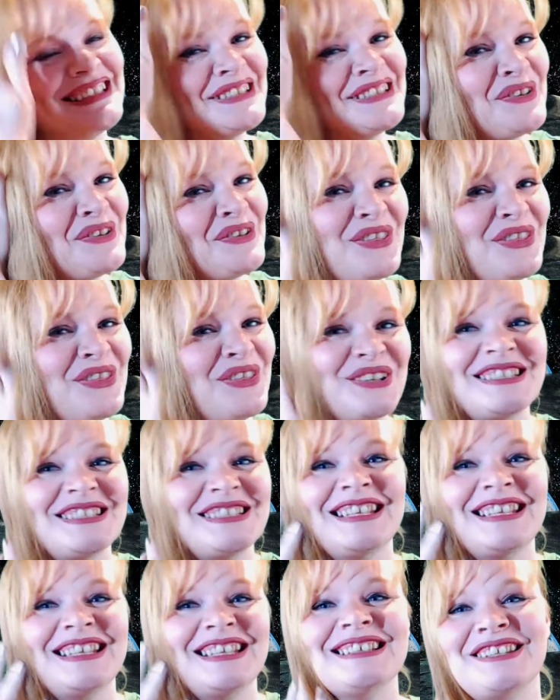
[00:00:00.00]
so
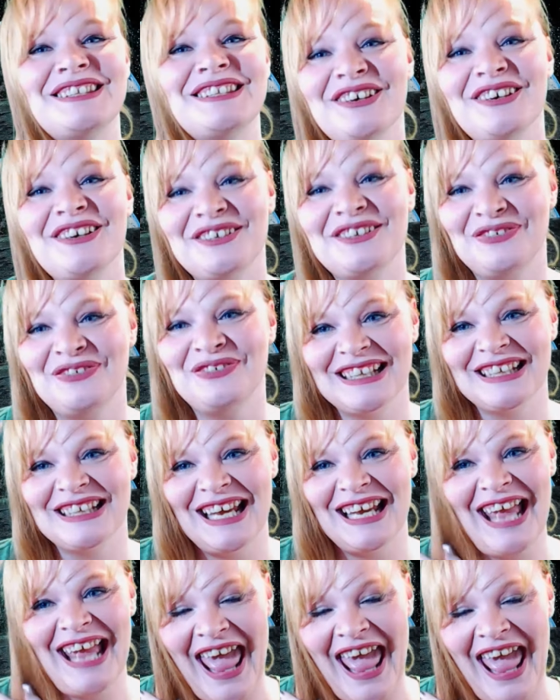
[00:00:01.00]
thirsty, it's starting to feel
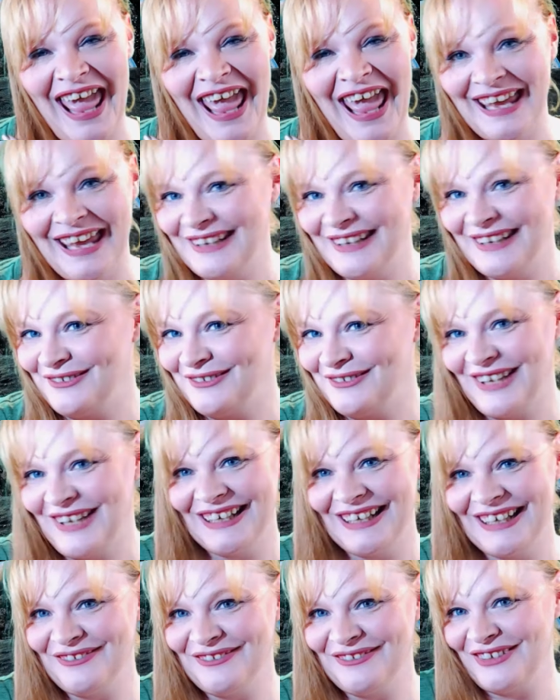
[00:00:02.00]
like hay, and I don't
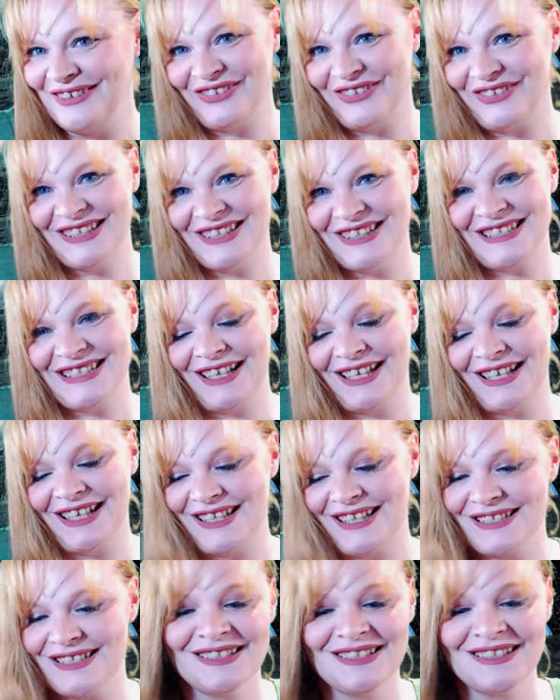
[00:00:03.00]
like it when it feels like
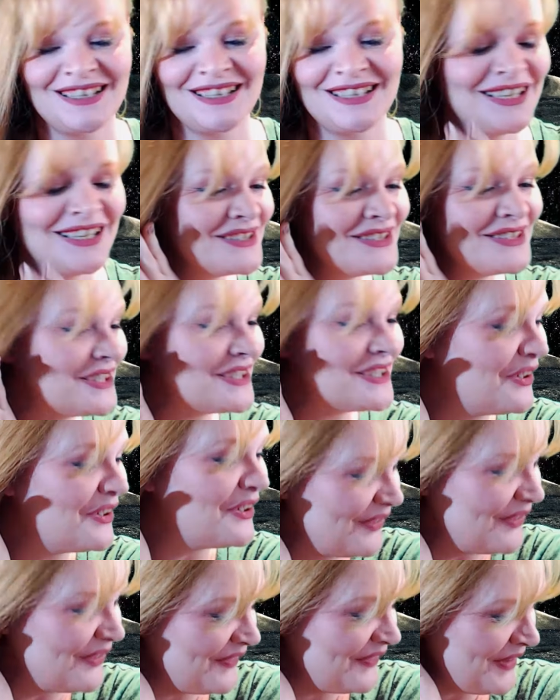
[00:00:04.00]
this.
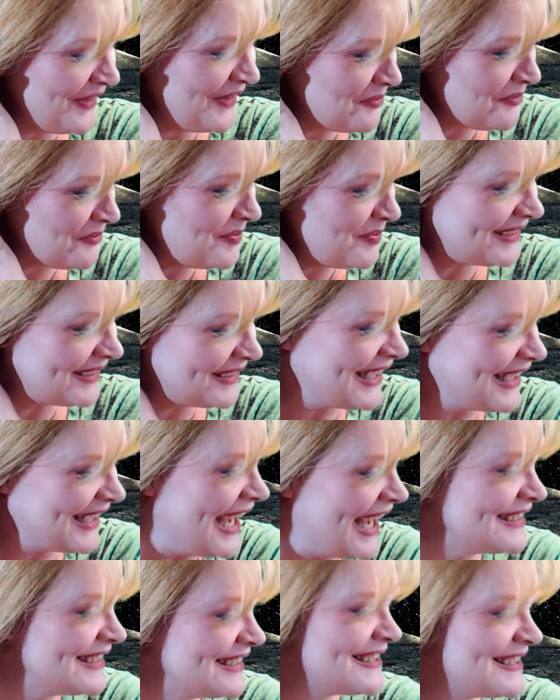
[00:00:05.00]
So there will be a
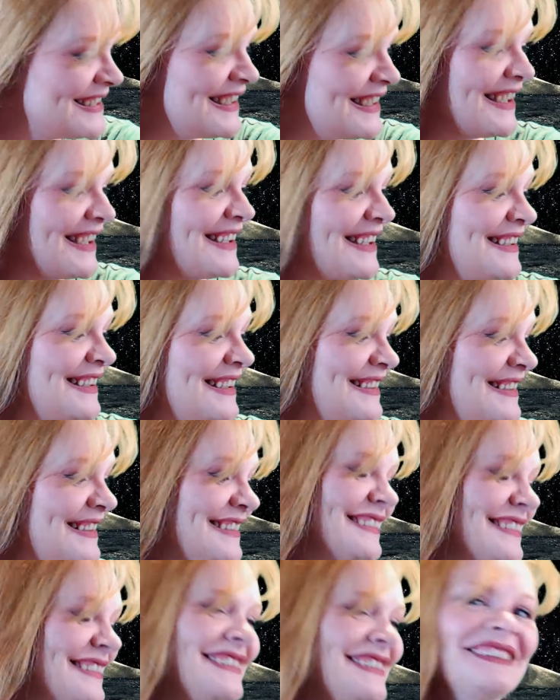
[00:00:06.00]
lot of
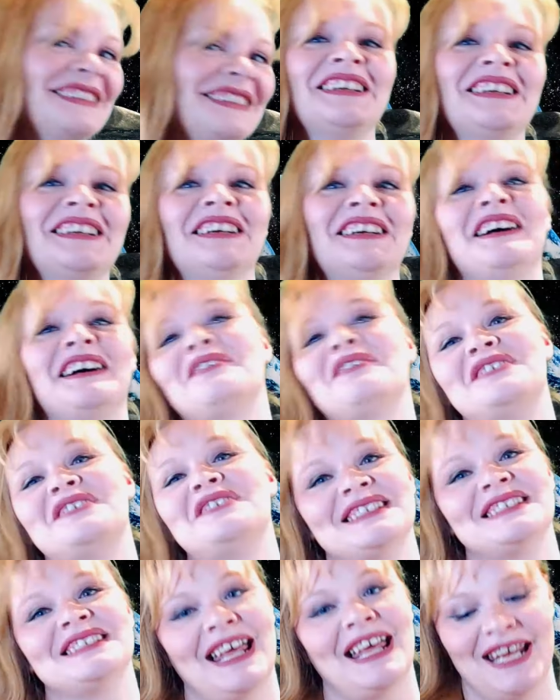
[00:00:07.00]

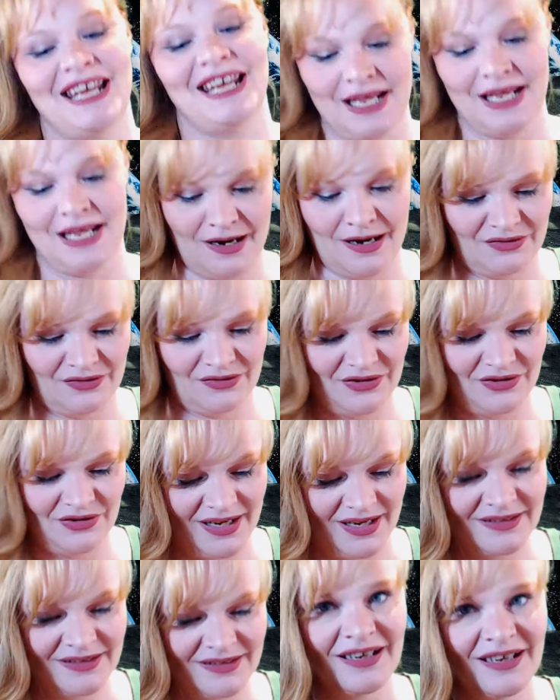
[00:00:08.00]
just letting it air dry
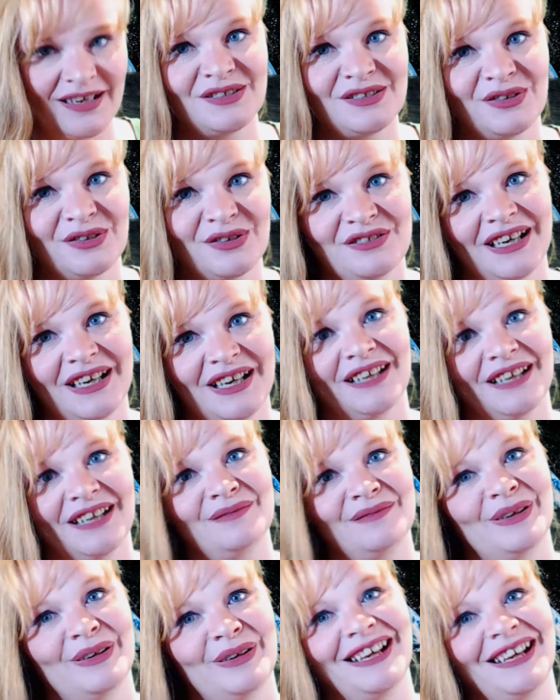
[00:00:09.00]
and not torturing it and
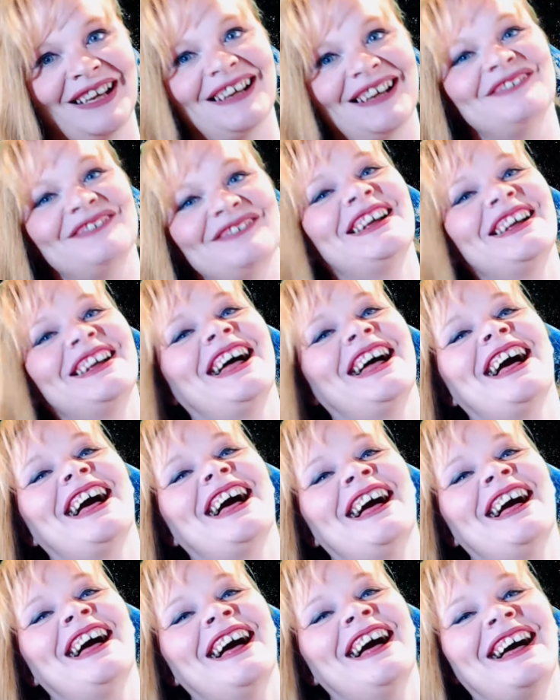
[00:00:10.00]
putting it
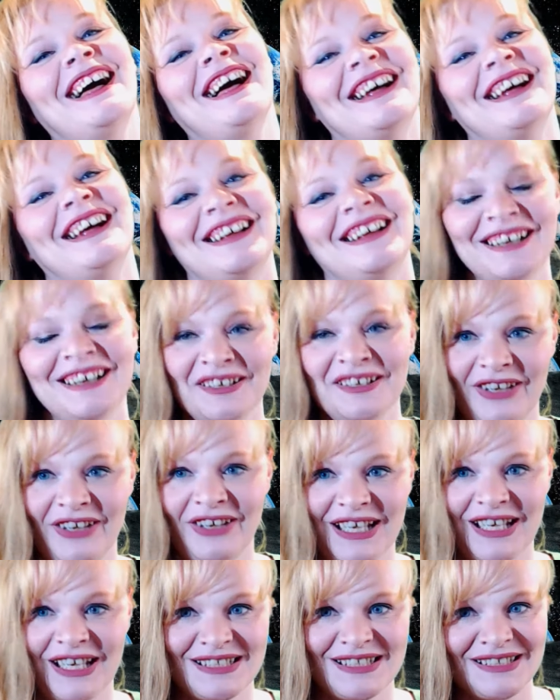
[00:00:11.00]
up,
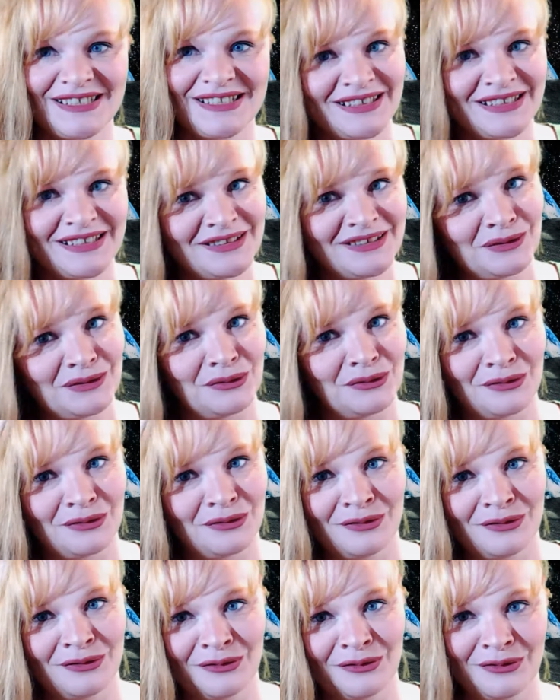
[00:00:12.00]
because
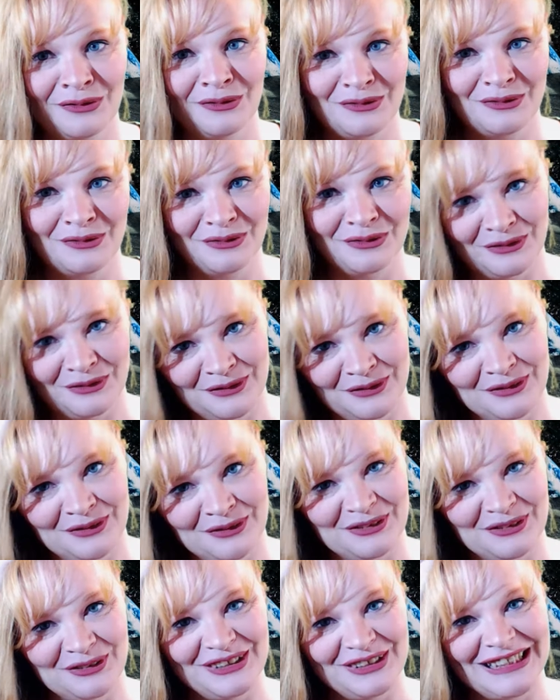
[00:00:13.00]

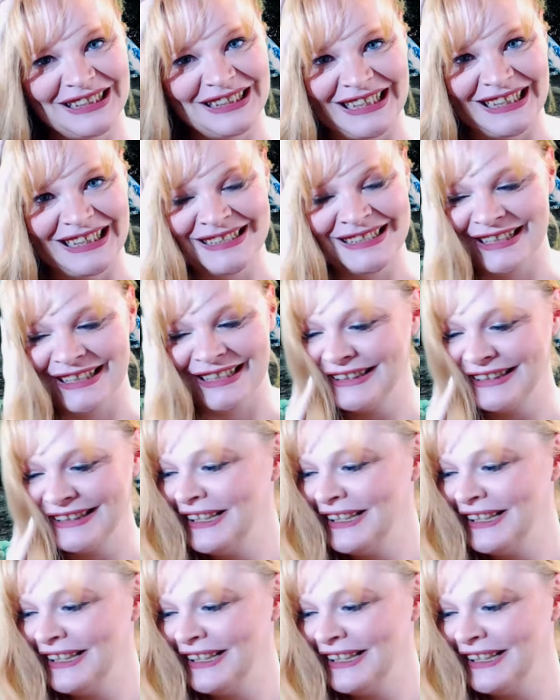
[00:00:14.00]
it needs it.